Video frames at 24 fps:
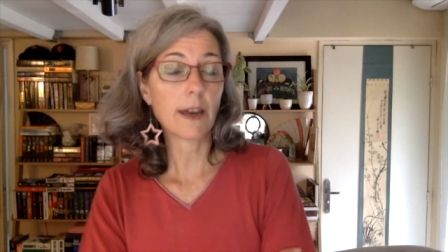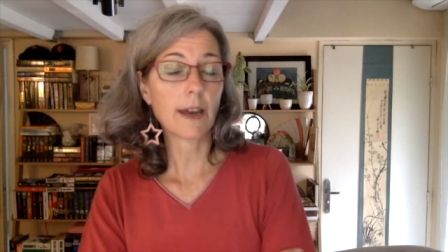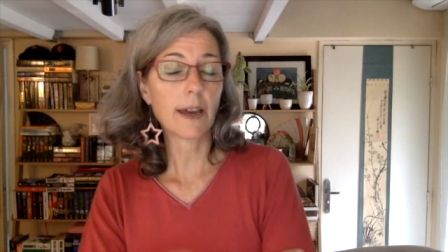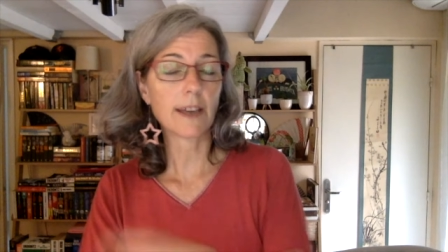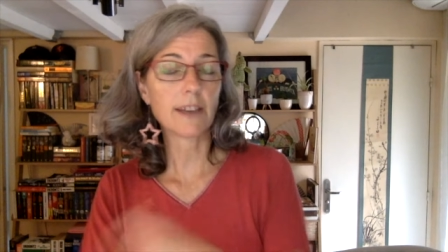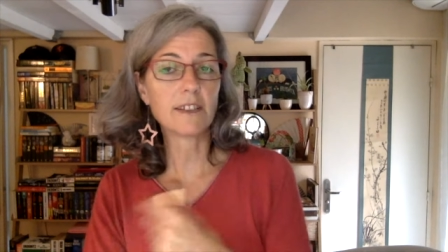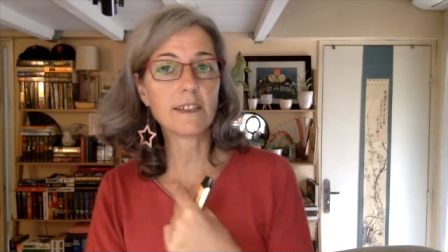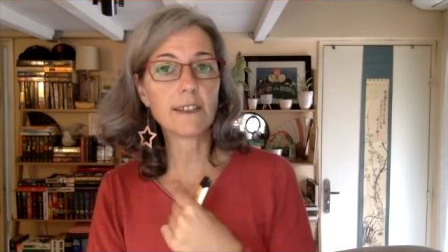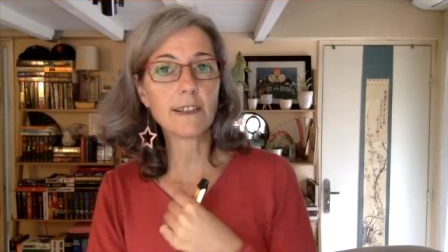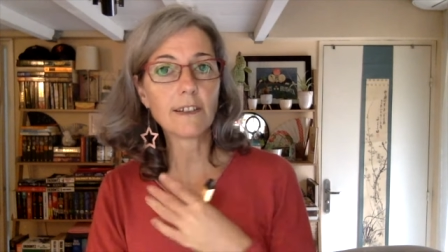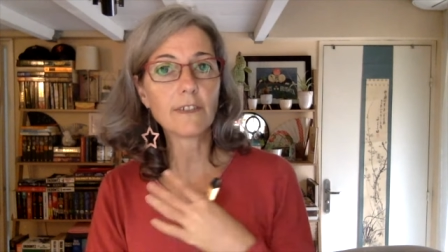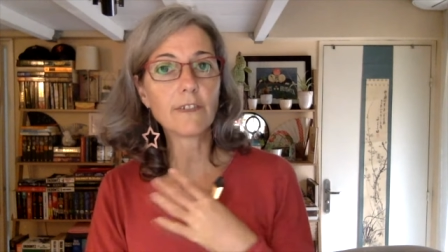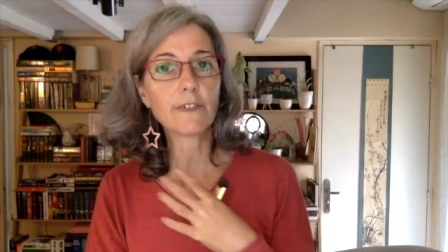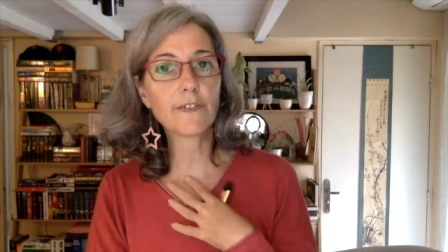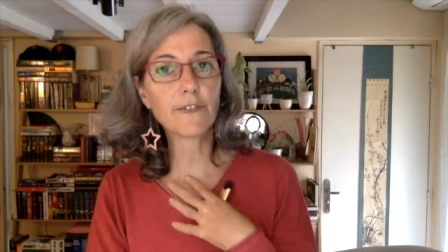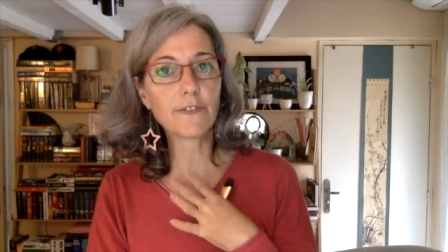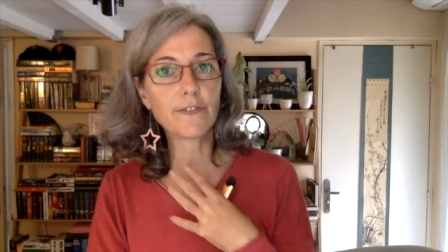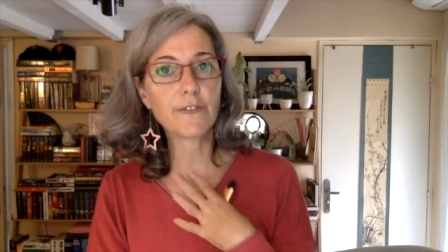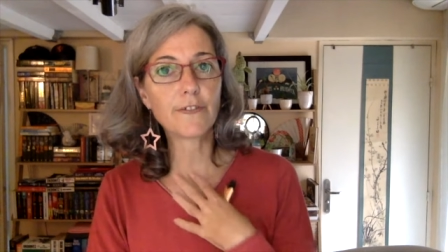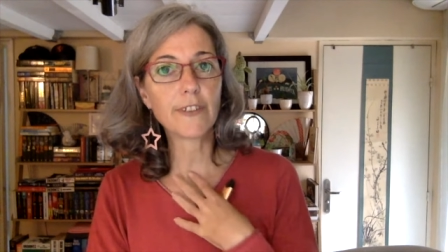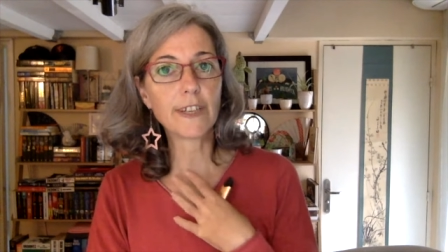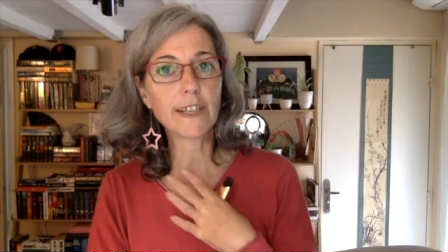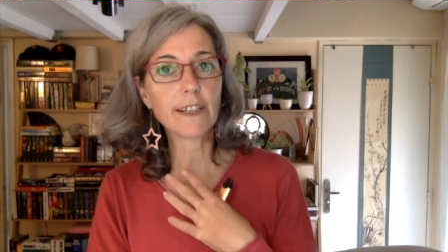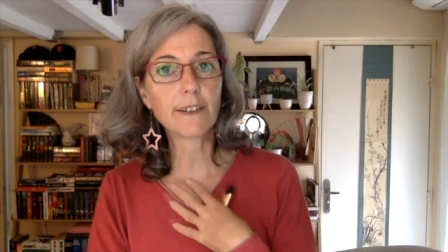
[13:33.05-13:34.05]
I still
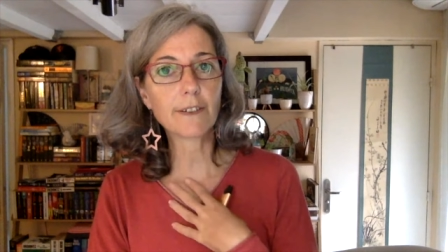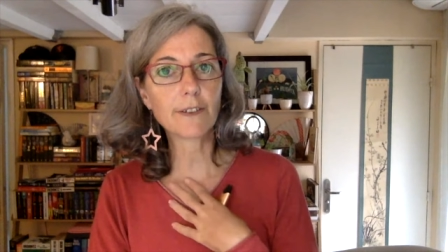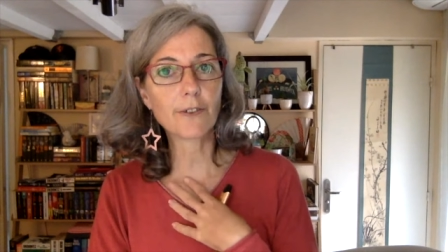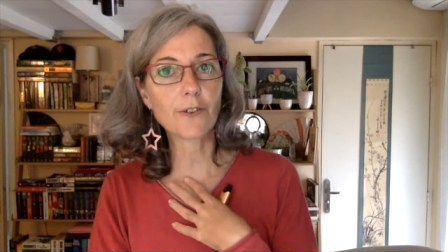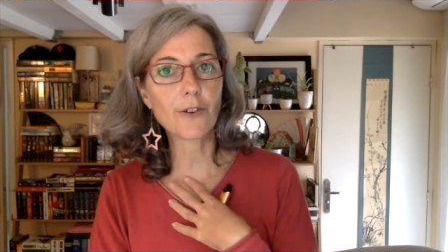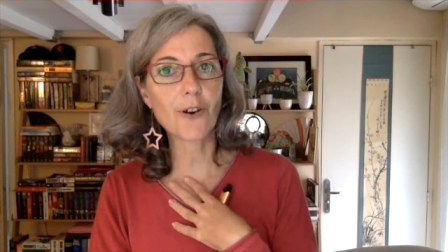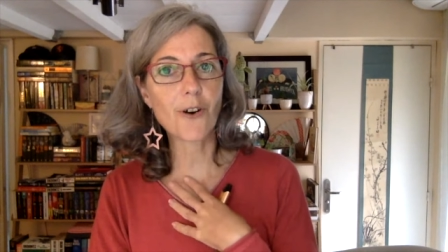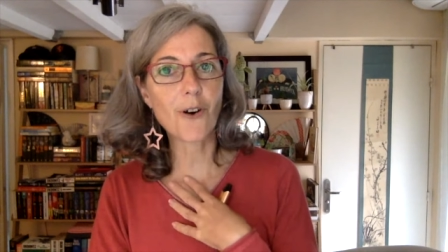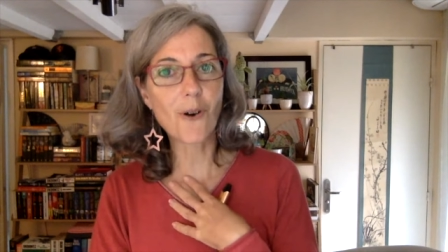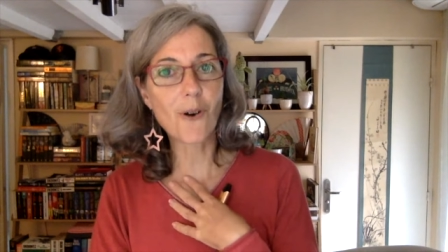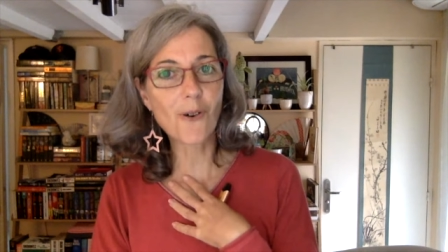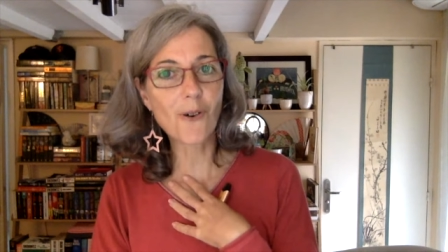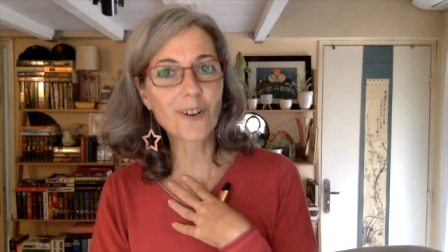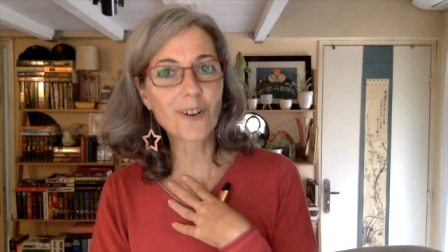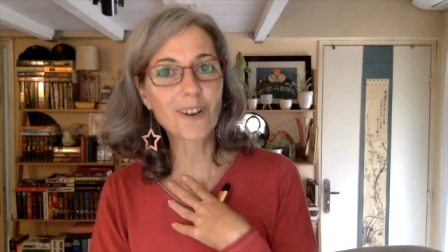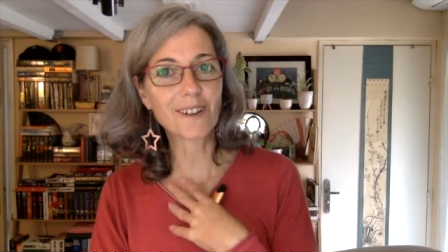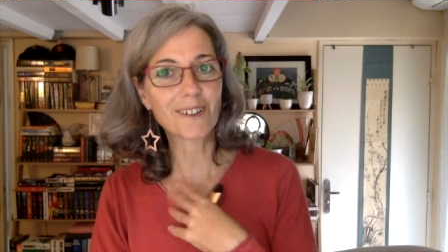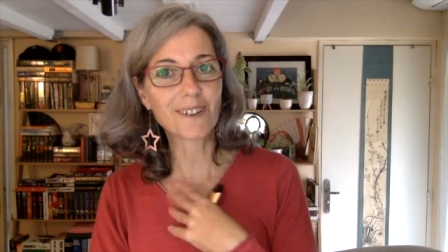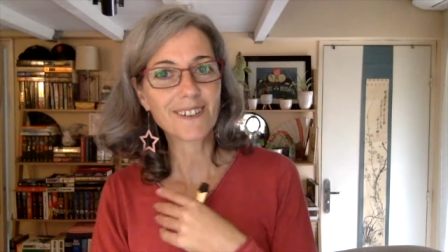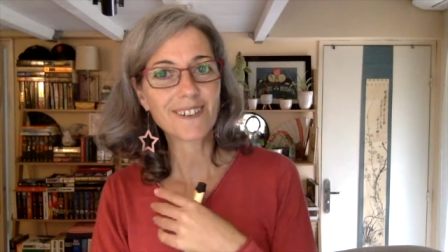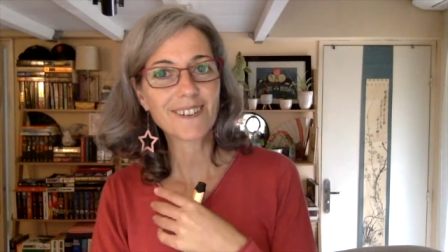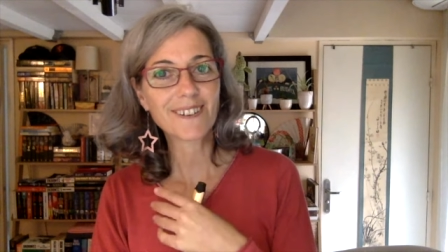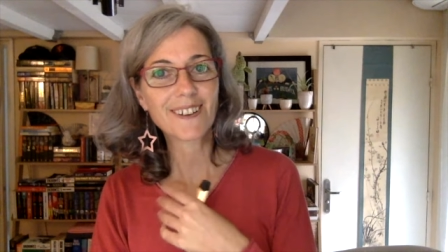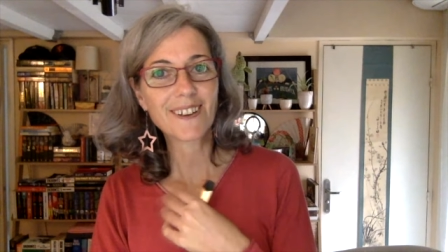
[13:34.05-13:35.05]
feel the whole
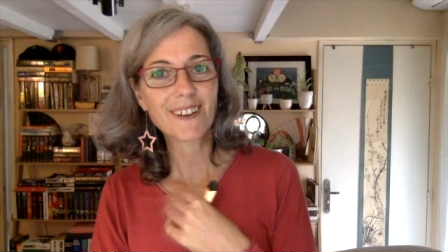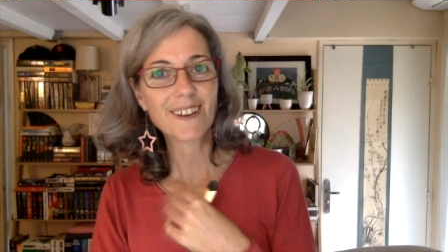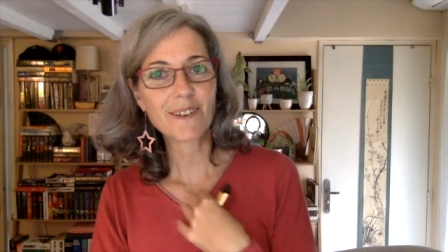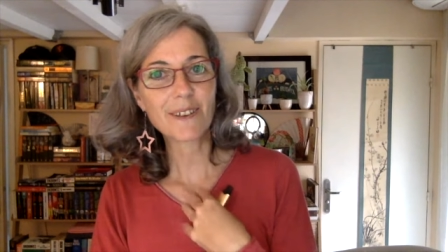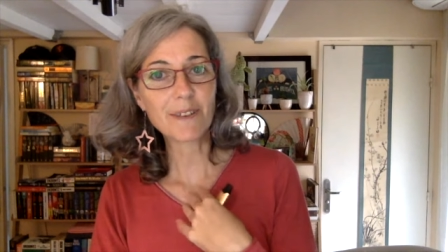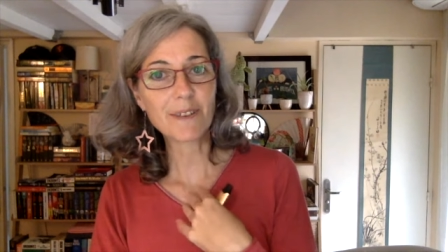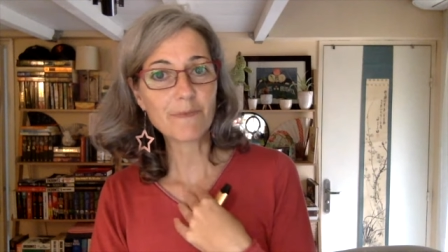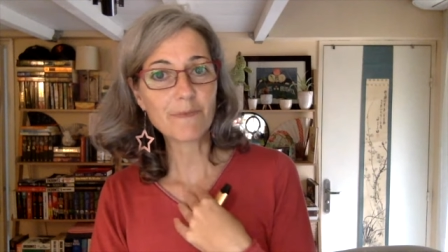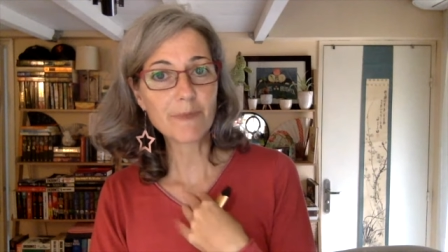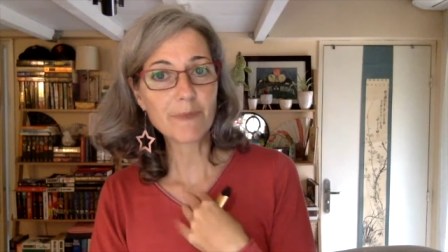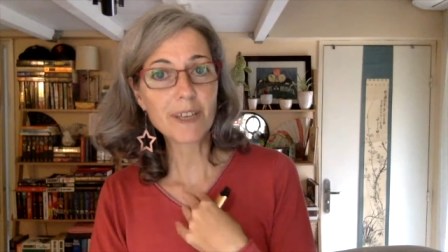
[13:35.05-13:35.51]
in